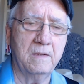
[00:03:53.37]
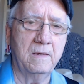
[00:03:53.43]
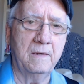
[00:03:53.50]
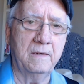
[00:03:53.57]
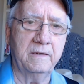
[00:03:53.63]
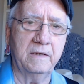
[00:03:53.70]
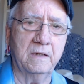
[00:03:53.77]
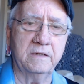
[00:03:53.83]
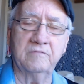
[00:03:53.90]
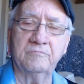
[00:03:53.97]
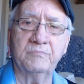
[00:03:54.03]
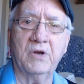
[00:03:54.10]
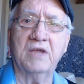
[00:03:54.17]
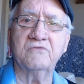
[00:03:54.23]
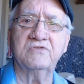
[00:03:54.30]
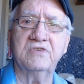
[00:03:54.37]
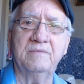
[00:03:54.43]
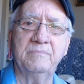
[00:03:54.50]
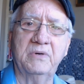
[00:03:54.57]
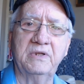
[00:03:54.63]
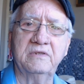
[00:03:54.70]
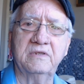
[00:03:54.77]
Yeah, you brought
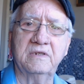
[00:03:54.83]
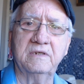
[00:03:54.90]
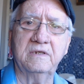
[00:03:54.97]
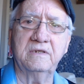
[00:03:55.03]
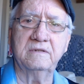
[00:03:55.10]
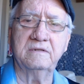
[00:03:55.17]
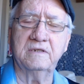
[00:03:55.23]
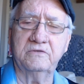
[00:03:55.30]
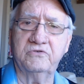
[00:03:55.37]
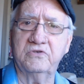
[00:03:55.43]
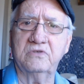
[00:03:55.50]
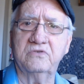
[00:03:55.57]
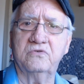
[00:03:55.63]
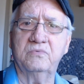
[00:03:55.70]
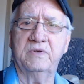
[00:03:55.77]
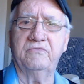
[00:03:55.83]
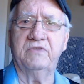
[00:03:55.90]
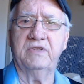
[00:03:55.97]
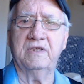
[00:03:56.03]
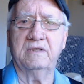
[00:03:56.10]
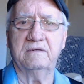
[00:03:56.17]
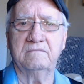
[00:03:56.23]
somebody to church with
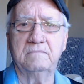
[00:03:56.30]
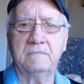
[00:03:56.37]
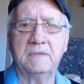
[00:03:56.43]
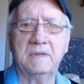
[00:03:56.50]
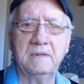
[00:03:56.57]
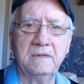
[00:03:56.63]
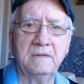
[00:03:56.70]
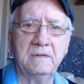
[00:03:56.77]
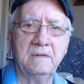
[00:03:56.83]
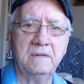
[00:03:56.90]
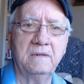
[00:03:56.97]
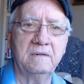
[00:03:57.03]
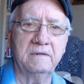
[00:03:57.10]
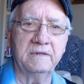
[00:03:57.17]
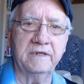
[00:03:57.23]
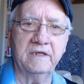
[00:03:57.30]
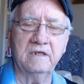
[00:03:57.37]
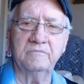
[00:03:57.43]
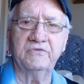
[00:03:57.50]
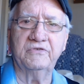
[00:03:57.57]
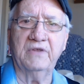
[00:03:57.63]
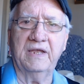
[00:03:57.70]
you to get
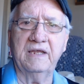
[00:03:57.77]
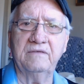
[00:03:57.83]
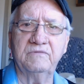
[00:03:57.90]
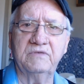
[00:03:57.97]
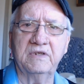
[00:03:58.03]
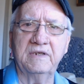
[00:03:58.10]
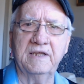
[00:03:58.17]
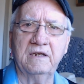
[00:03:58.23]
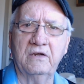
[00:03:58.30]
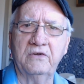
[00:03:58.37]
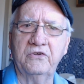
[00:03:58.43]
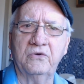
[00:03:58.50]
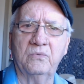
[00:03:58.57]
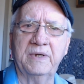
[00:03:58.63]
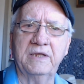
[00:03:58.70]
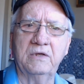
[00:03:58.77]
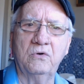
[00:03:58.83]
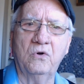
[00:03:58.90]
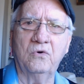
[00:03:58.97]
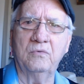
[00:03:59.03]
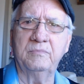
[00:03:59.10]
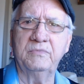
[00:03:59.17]
him saved, and then on your way
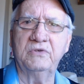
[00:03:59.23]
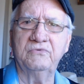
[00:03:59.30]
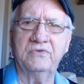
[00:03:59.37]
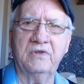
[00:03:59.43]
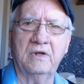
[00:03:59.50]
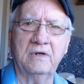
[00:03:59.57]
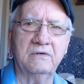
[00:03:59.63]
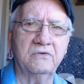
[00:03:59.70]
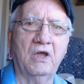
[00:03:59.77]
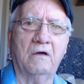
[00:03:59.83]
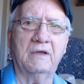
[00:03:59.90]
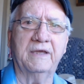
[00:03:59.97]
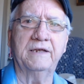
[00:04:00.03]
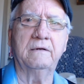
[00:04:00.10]
home you start talking.